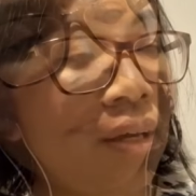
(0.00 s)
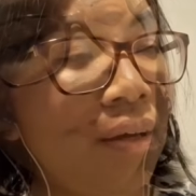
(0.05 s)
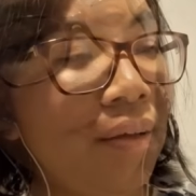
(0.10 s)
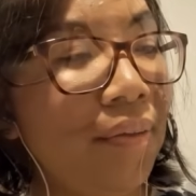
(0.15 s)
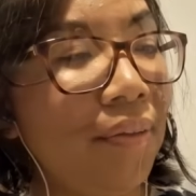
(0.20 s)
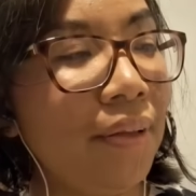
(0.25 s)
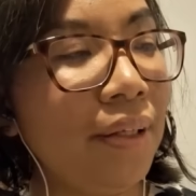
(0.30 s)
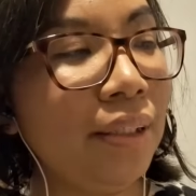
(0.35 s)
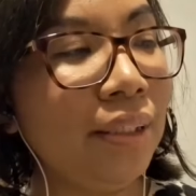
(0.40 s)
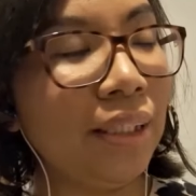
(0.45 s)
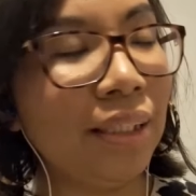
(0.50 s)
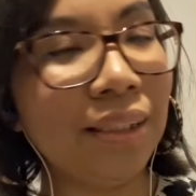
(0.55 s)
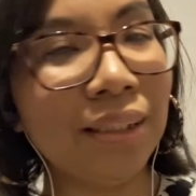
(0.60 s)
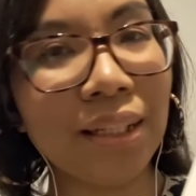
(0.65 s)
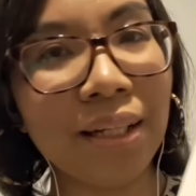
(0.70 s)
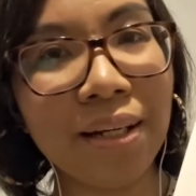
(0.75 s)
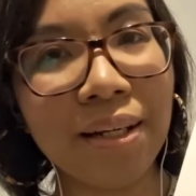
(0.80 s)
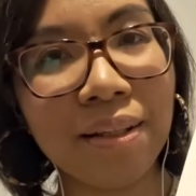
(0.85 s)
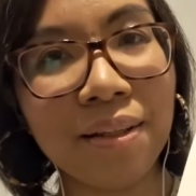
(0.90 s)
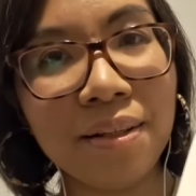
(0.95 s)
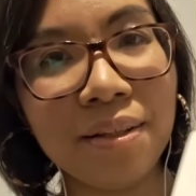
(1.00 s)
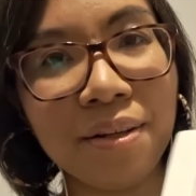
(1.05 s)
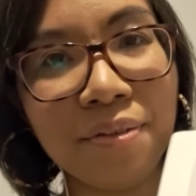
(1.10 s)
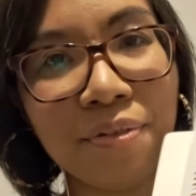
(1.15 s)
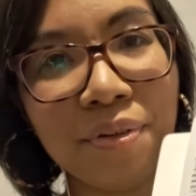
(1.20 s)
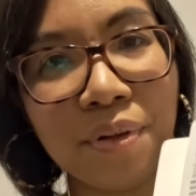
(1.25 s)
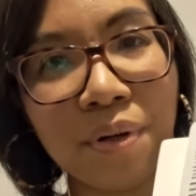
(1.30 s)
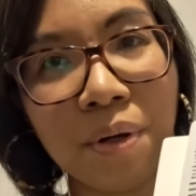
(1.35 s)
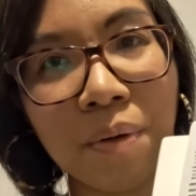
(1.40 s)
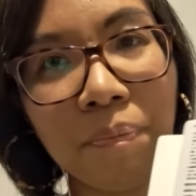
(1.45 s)
This has like the
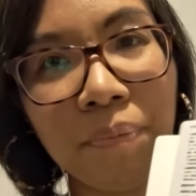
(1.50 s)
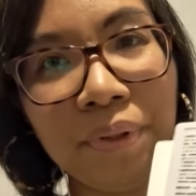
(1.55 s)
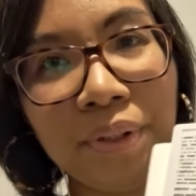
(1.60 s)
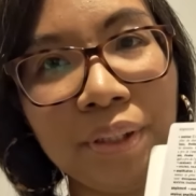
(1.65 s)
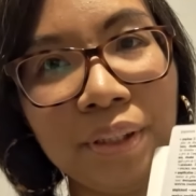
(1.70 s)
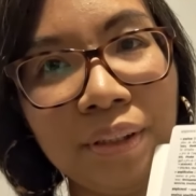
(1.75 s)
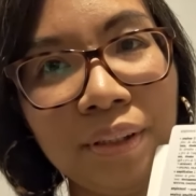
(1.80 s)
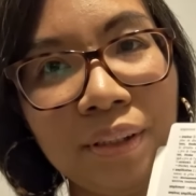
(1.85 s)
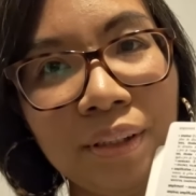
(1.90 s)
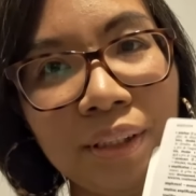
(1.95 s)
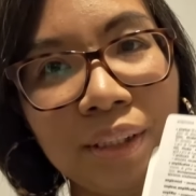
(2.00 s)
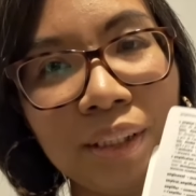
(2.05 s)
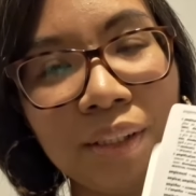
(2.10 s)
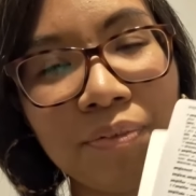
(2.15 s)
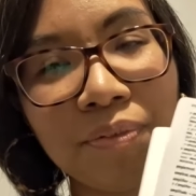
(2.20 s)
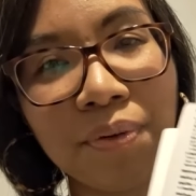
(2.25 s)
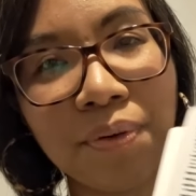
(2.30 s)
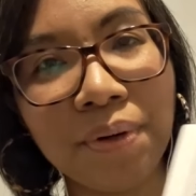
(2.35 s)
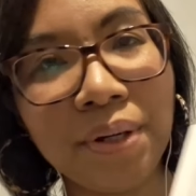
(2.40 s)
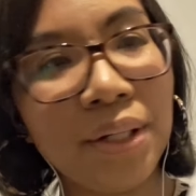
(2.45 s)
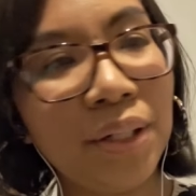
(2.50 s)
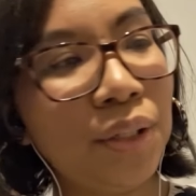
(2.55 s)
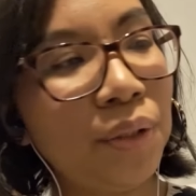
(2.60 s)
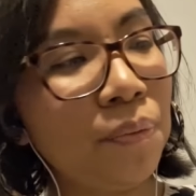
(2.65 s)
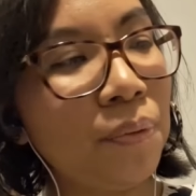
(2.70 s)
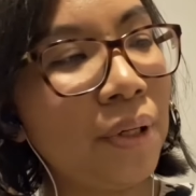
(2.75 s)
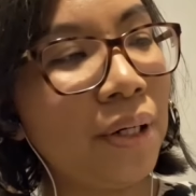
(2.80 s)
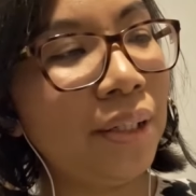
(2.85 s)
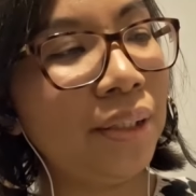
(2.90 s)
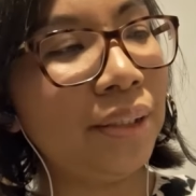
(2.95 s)
different options for each
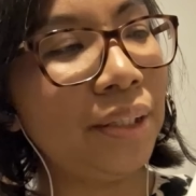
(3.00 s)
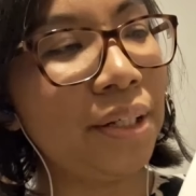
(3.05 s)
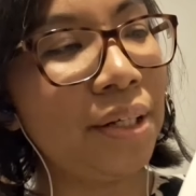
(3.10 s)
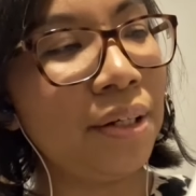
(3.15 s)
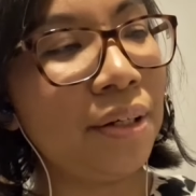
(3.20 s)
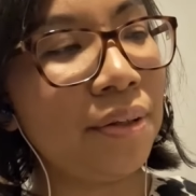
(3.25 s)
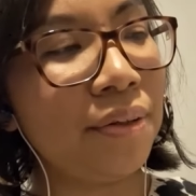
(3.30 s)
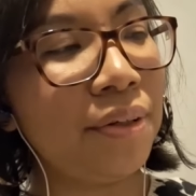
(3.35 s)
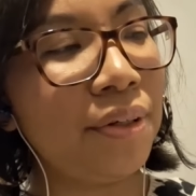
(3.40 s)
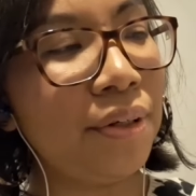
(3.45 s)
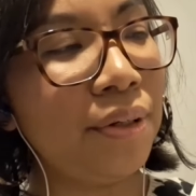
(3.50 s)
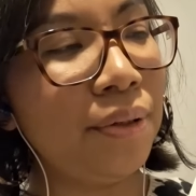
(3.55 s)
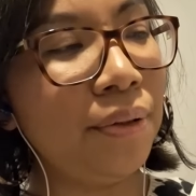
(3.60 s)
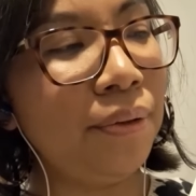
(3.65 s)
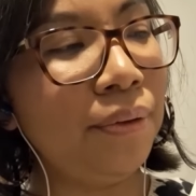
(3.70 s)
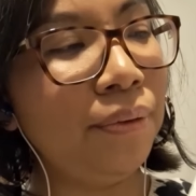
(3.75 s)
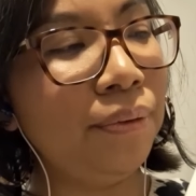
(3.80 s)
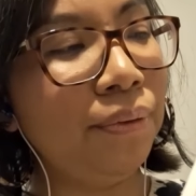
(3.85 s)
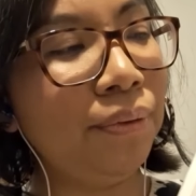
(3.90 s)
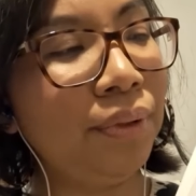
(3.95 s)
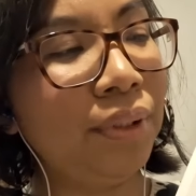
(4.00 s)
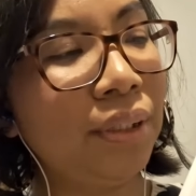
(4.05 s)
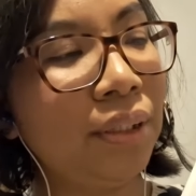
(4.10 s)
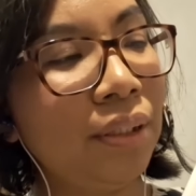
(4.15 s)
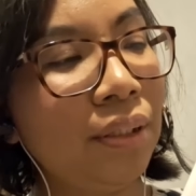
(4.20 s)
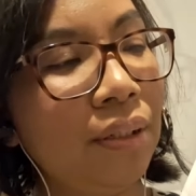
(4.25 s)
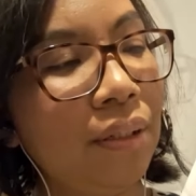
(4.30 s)
word that you can use.